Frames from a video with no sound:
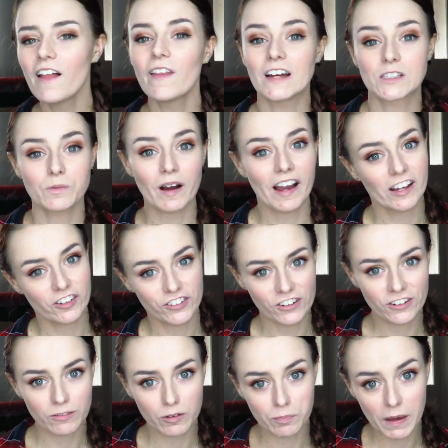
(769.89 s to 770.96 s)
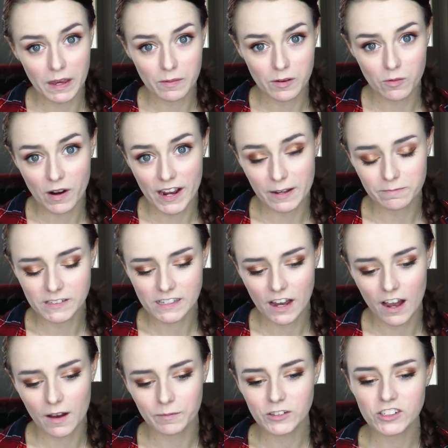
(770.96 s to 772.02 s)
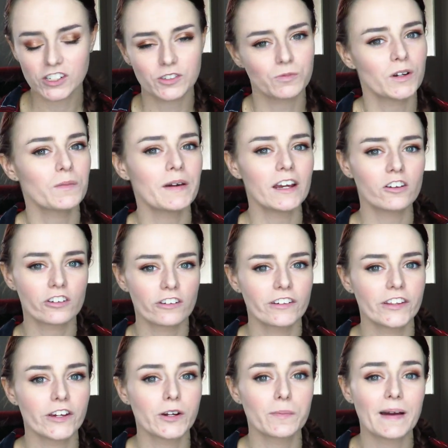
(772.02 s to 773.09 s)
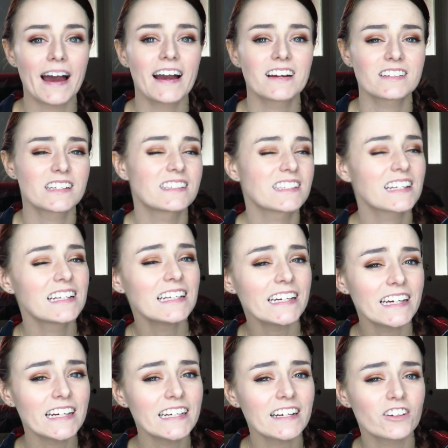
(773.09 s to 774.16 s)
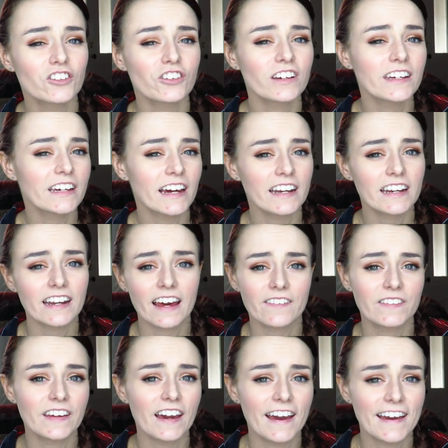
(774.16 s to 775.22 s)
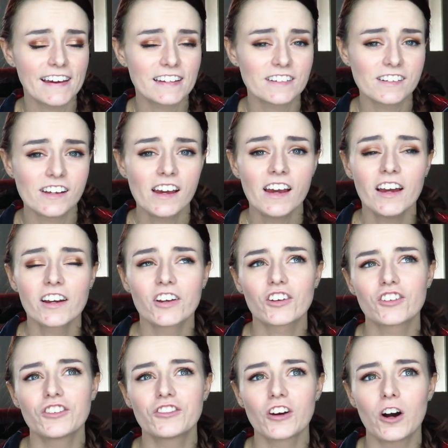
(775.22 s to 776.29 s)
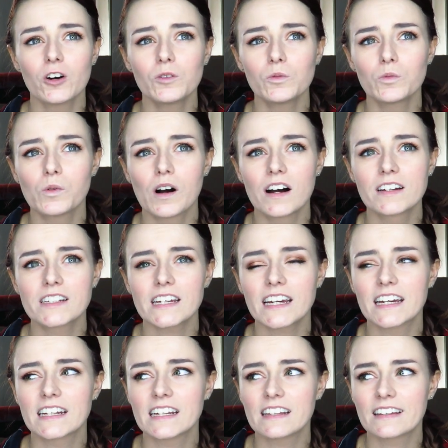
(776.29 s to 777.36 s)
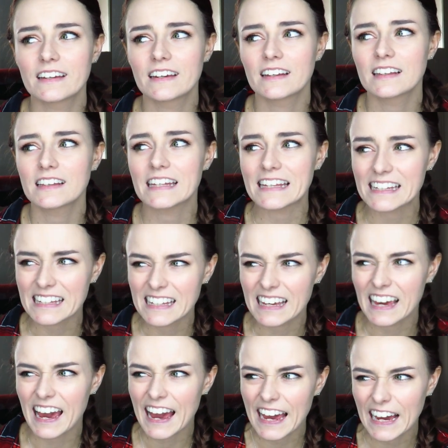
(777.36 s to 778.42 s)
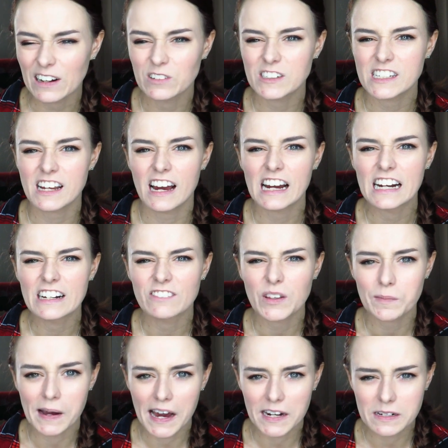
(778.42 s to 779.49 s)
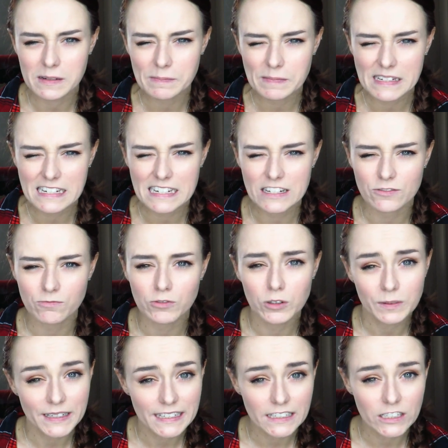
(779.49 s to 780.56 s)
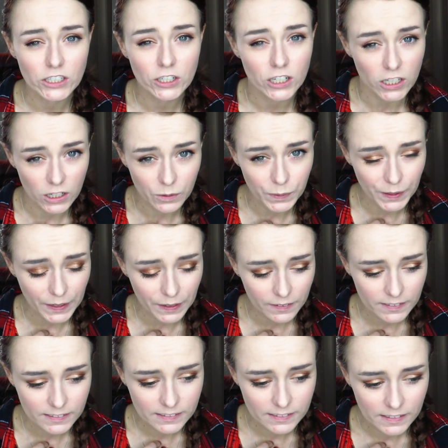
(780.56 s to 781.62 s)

That's why I showed it with baby wipes. Um, you just want to make sure that your bag is as clean as you can get it at the end because you don't want anything leaking out of the bottom and ruining your clothing.